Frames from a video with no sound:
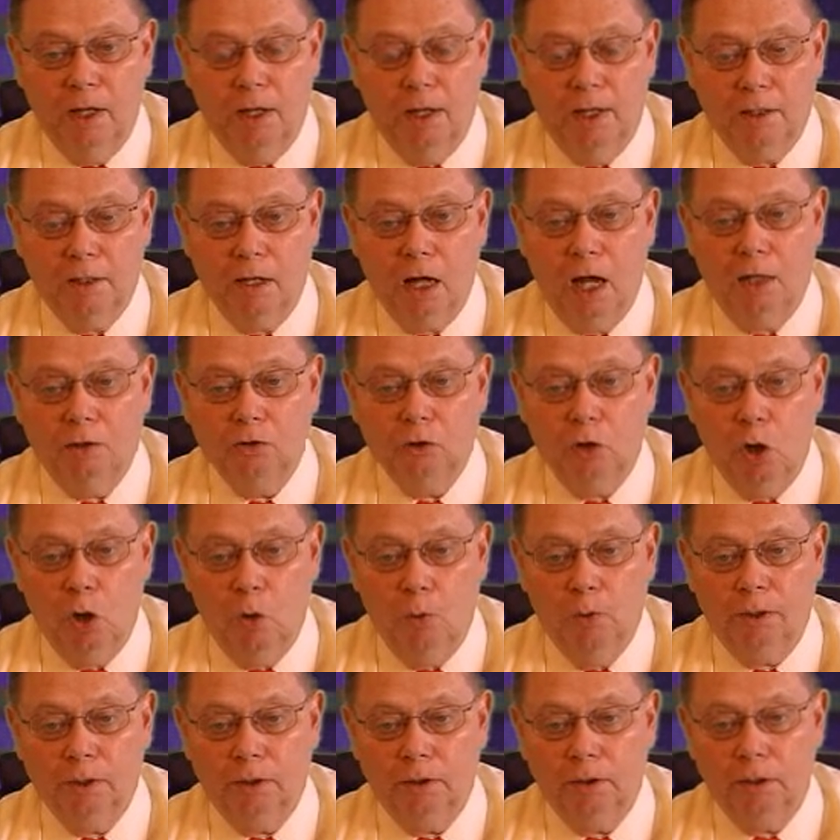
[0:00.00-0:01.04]
and
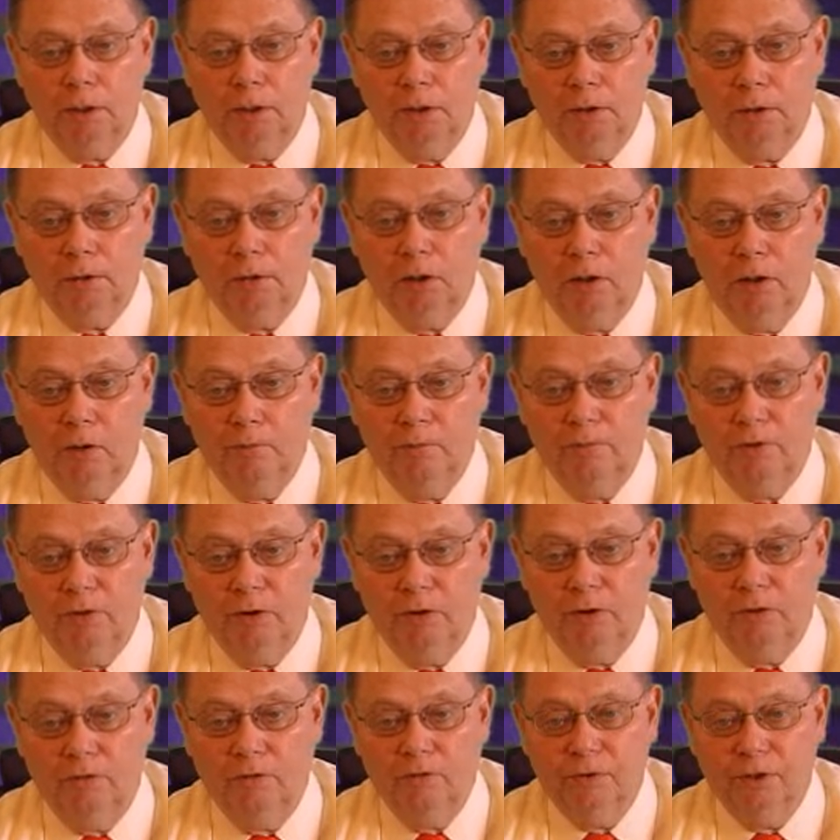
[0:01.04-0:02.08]
ongoing income
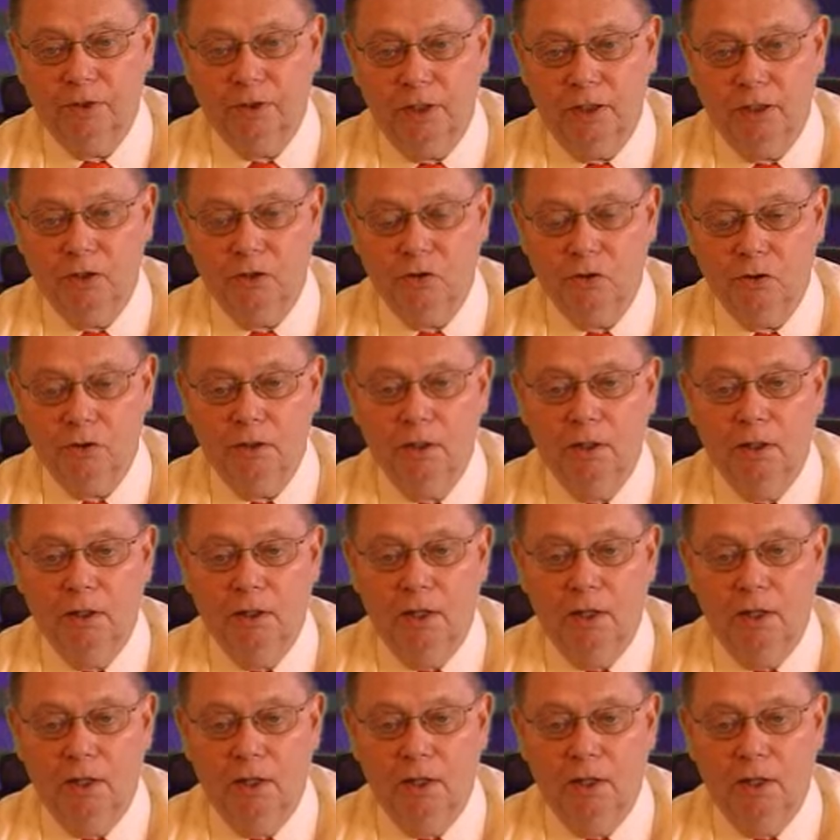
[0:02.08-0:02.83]
verification.